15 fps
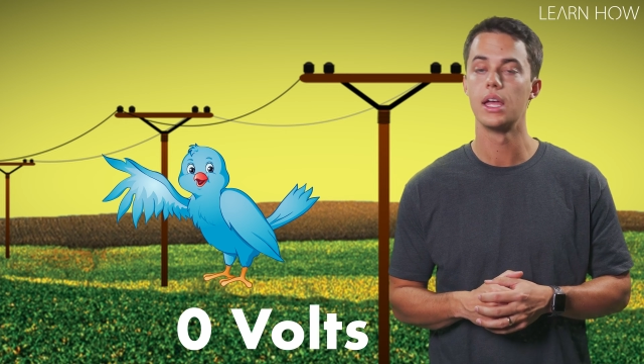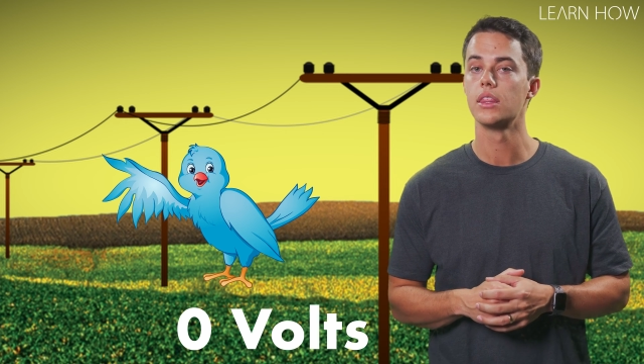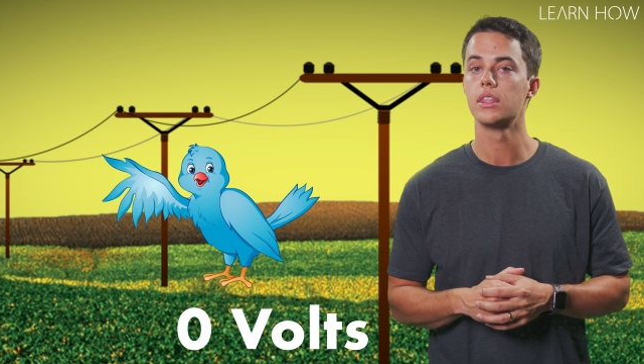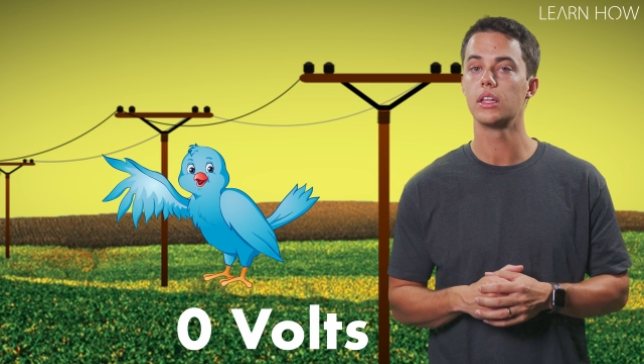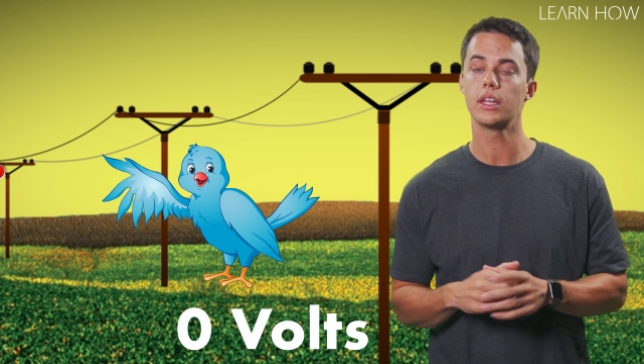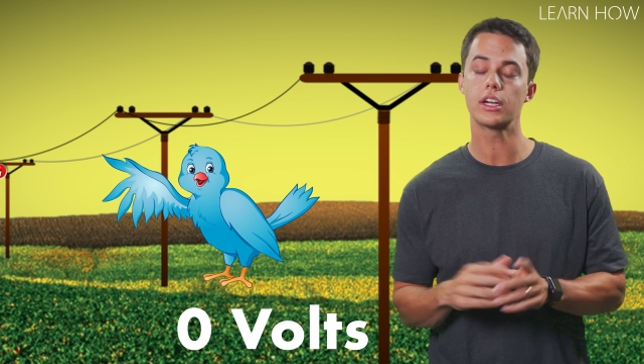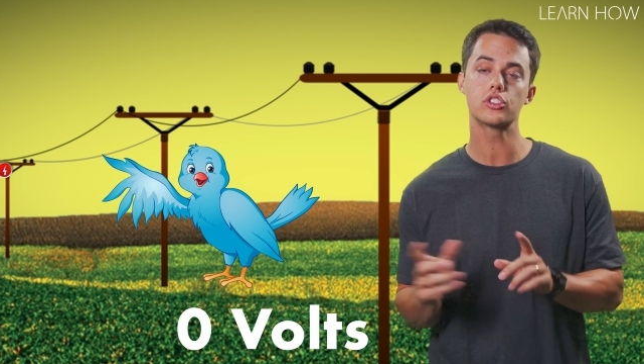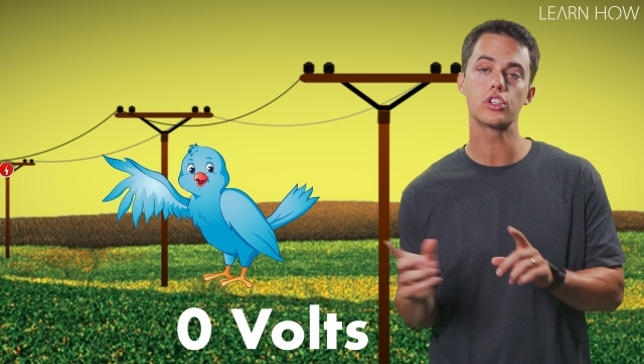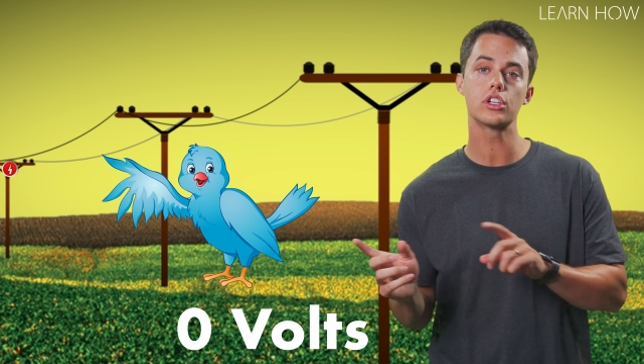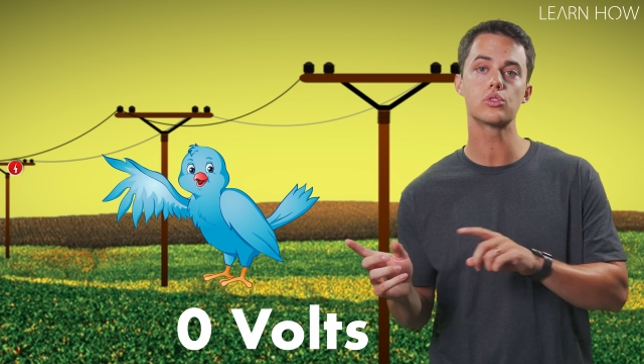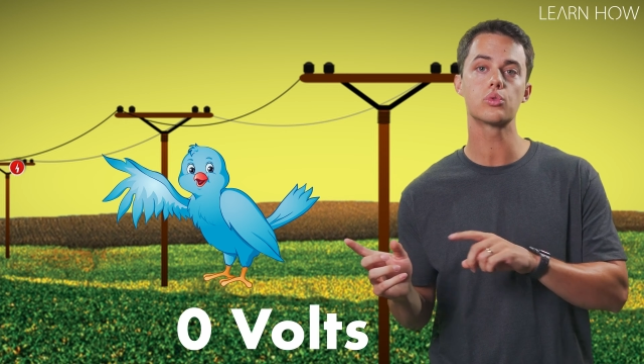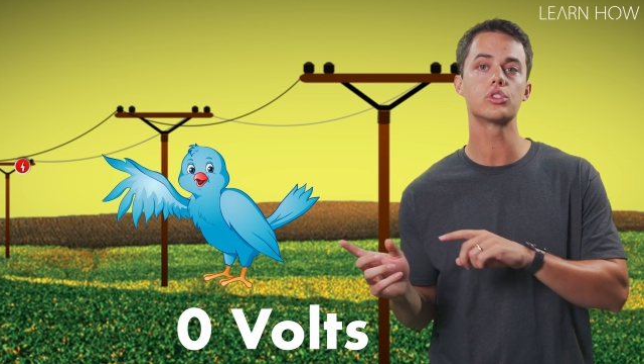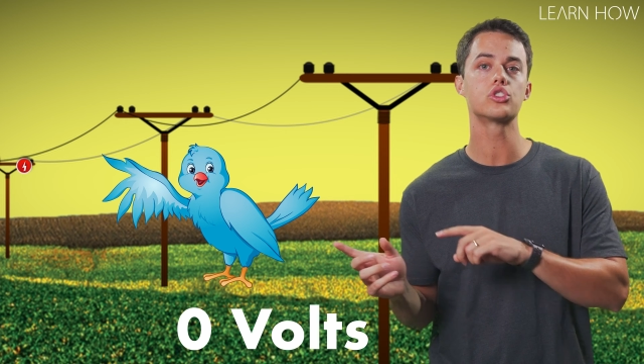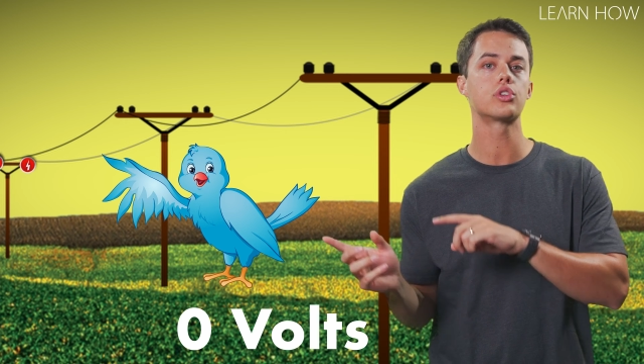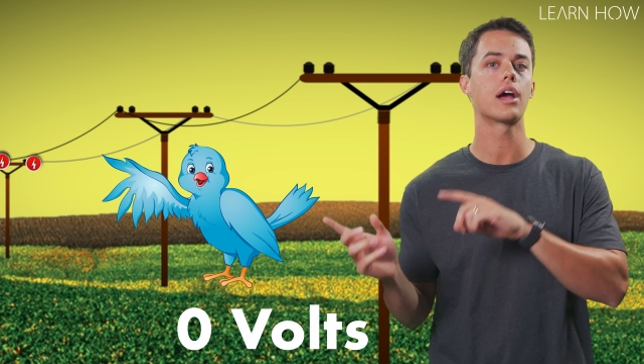the
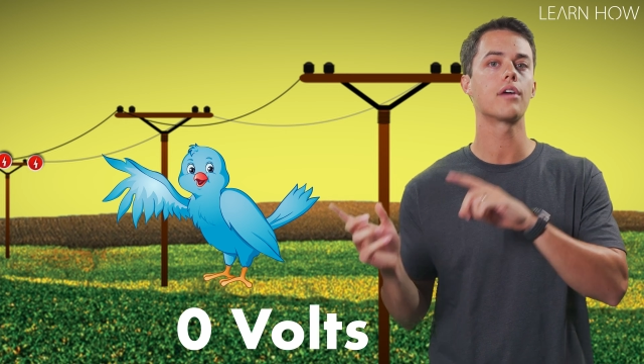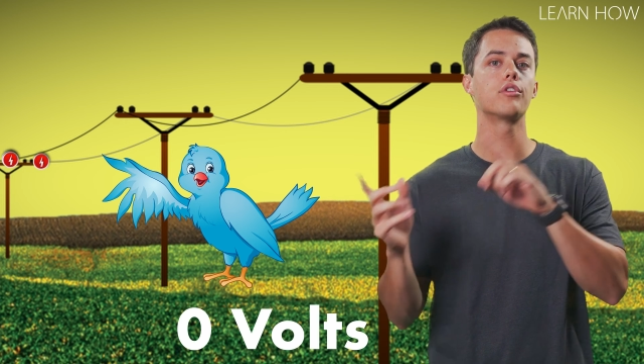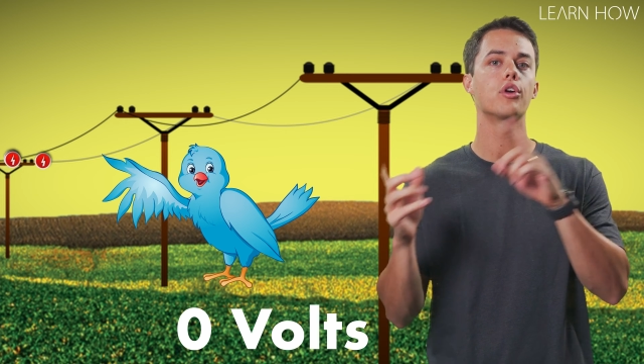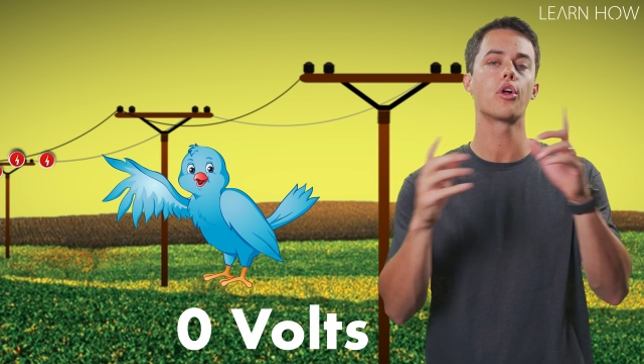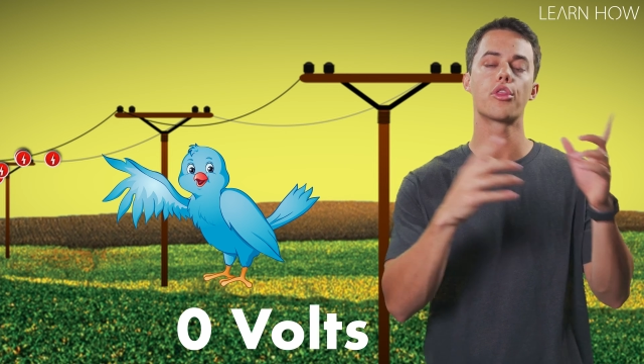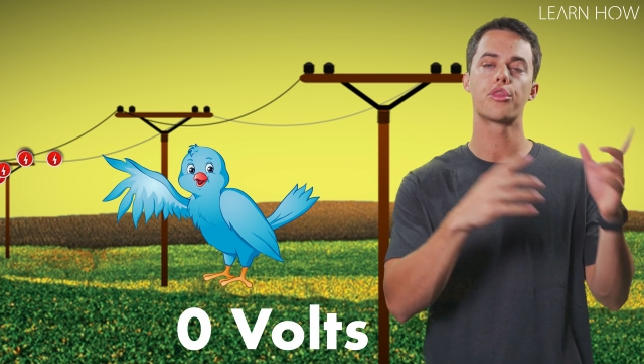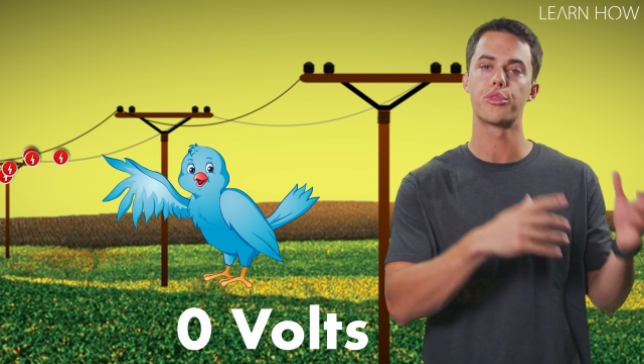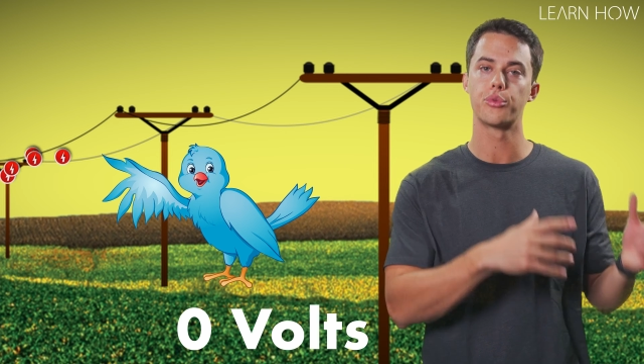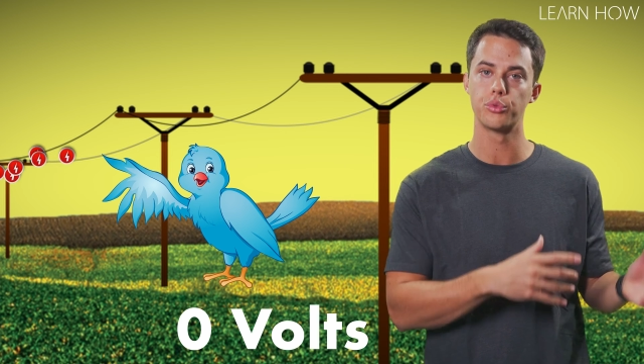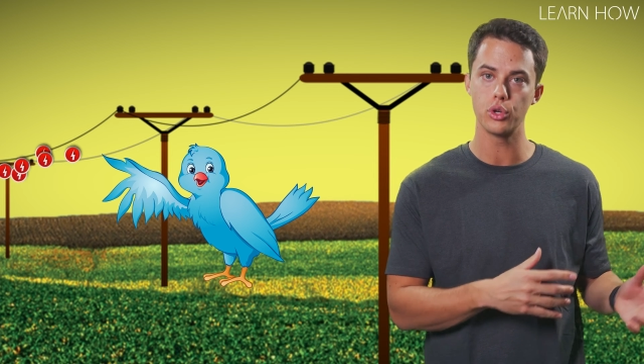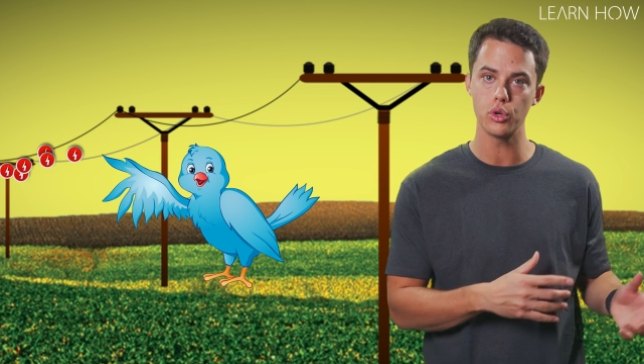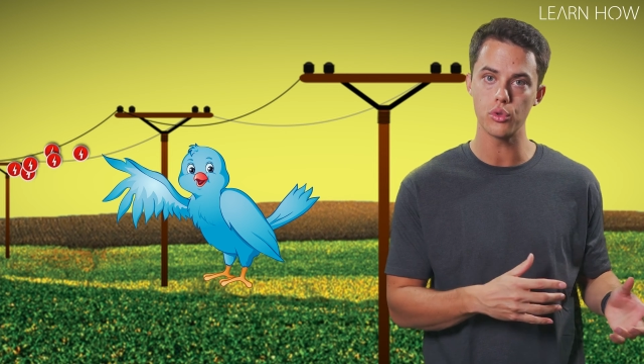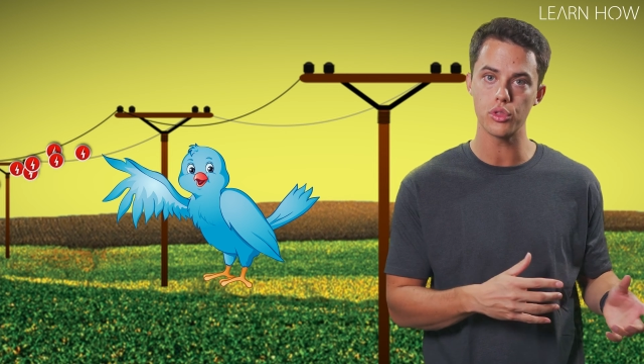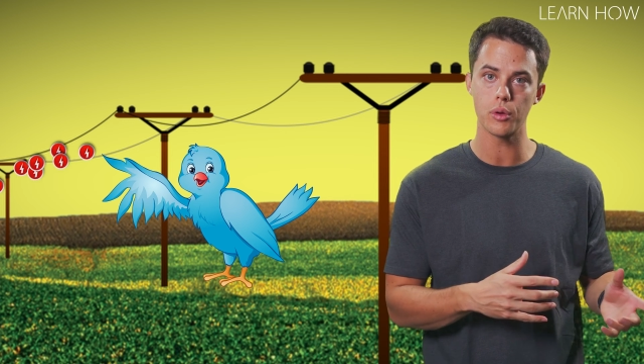electrons would travel through